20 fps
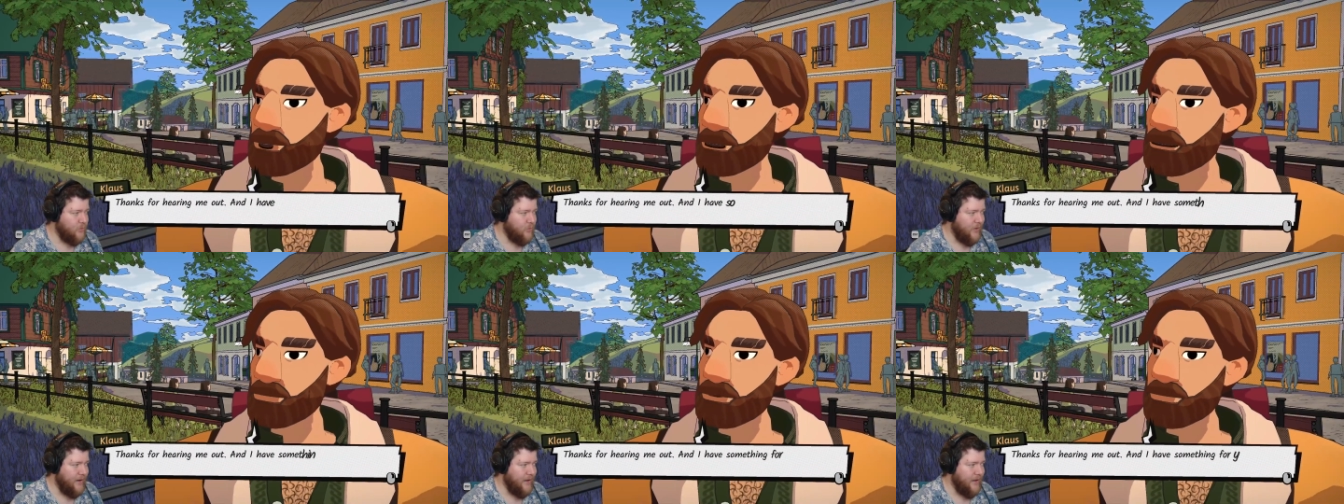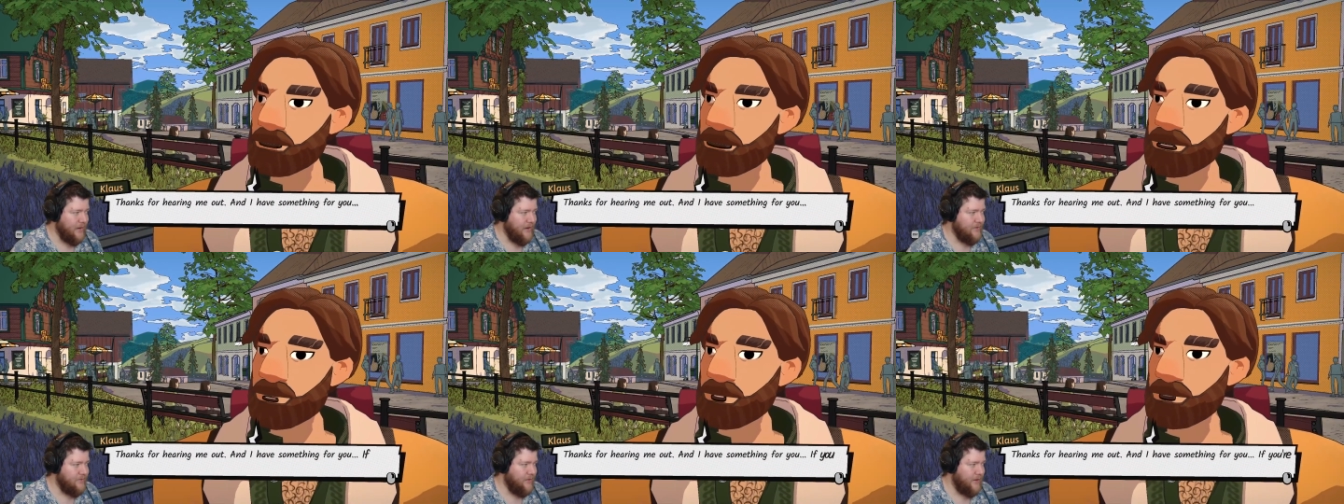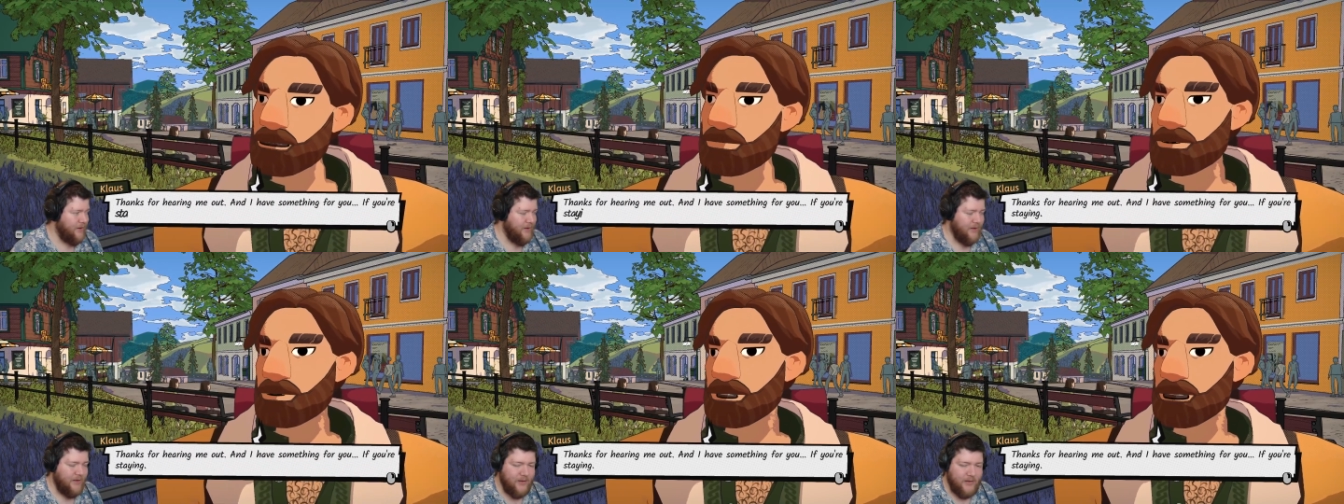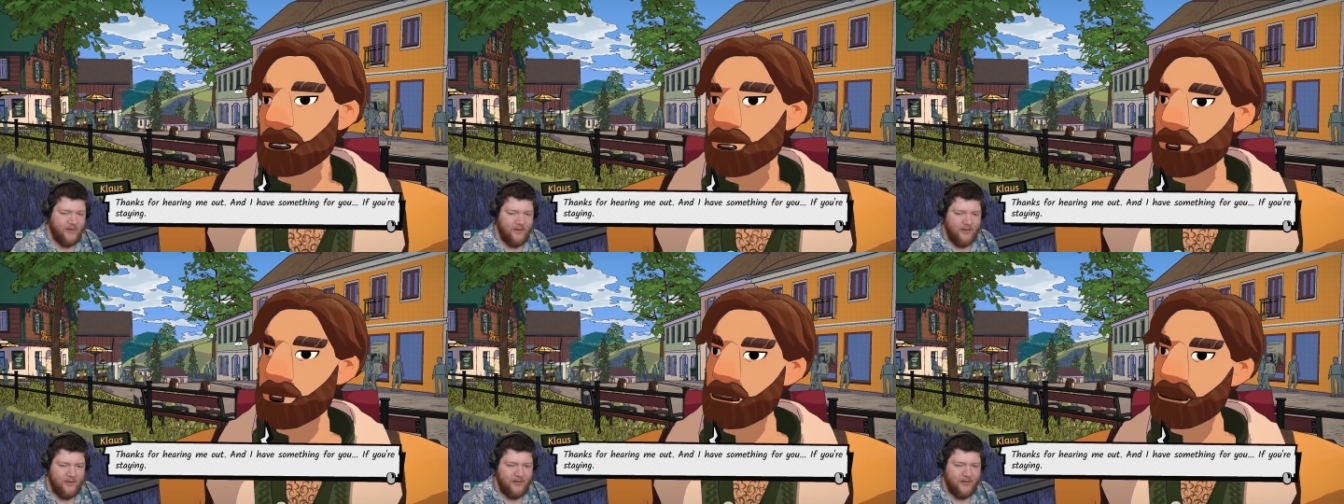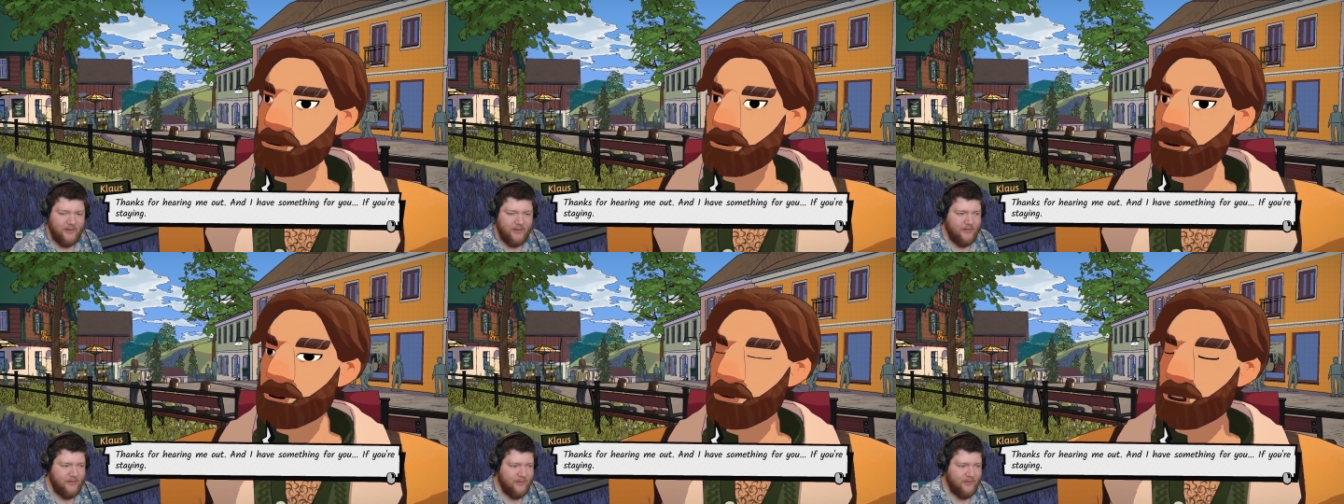one hell of an uh,
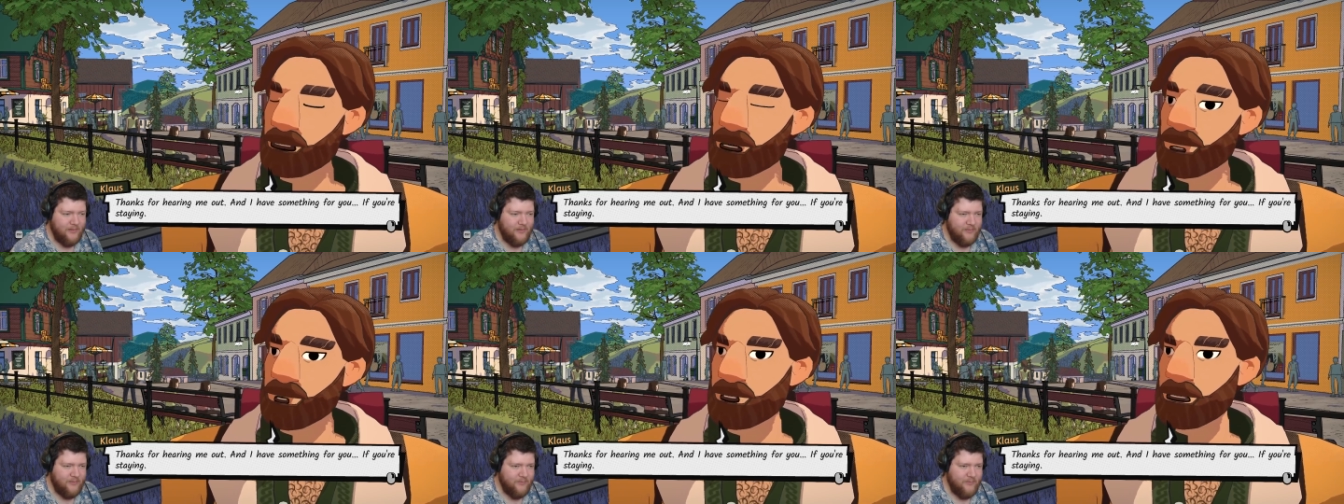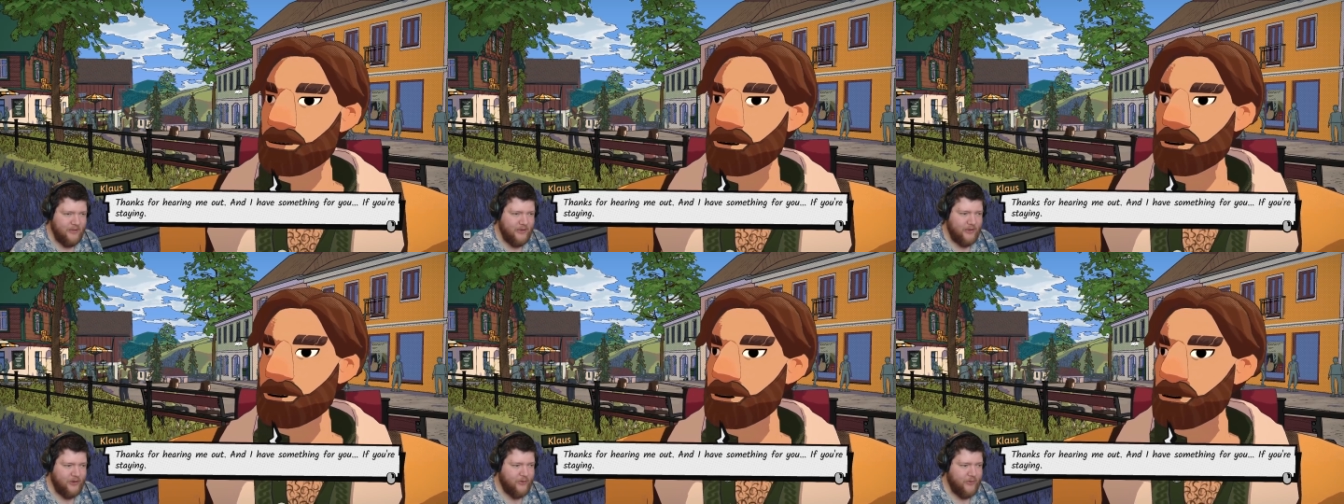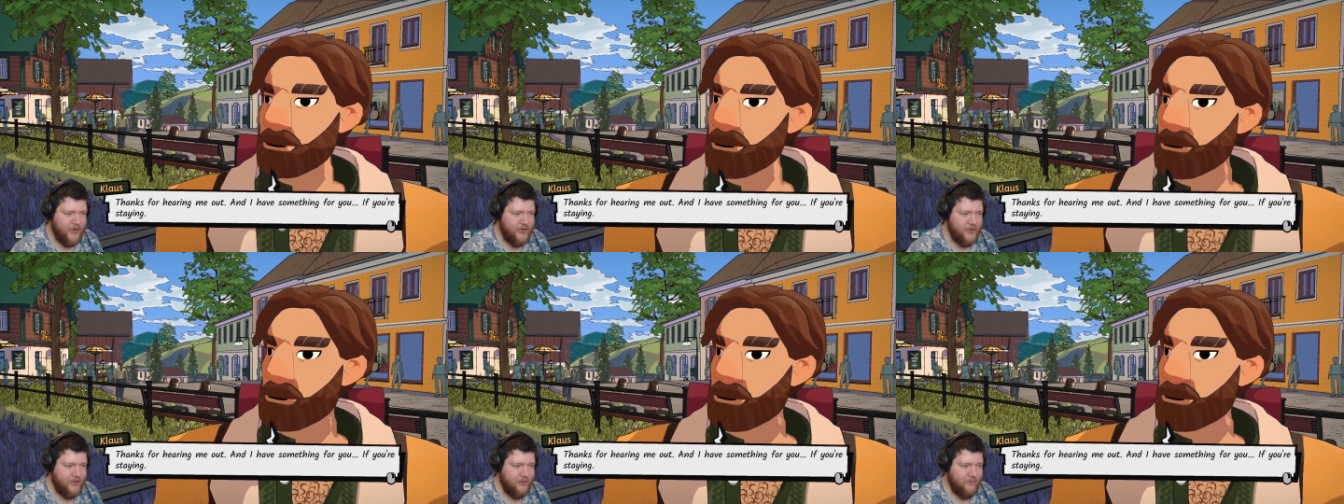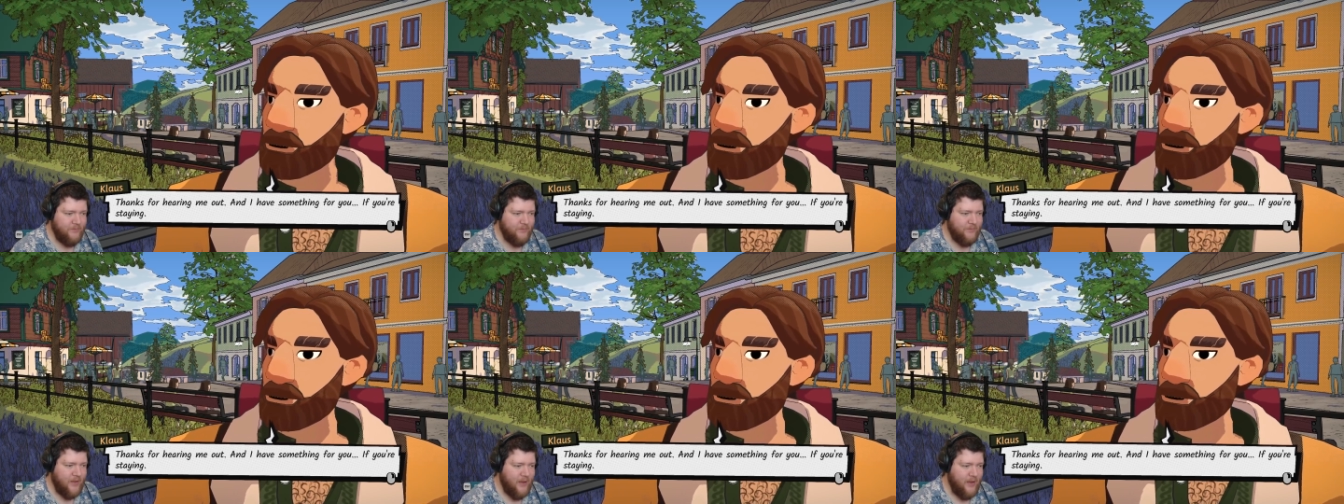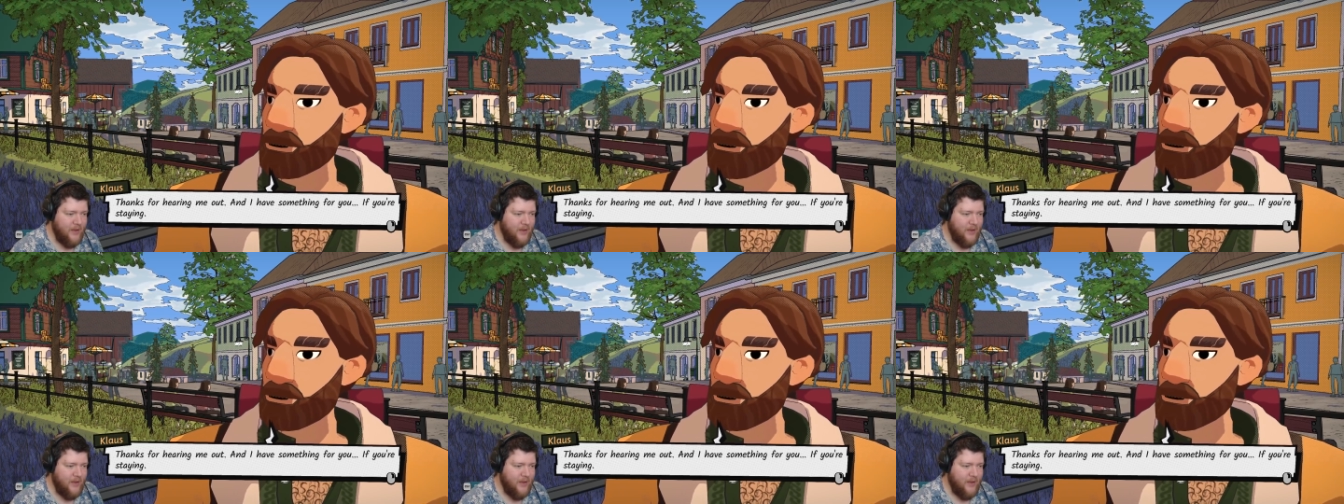alliteration.